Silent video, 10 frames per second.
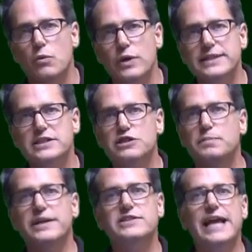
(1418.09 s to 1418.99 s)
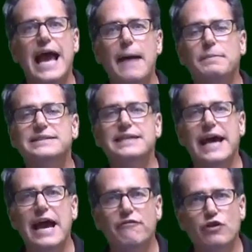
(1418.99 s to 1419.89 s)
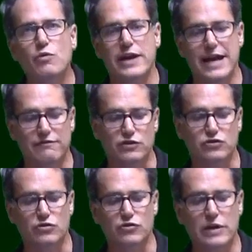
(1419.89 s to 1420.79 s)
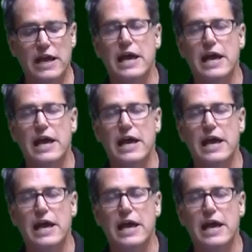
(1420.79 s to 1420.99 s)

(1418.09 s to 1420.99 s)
what he's experiencing happens to everyone after surgery.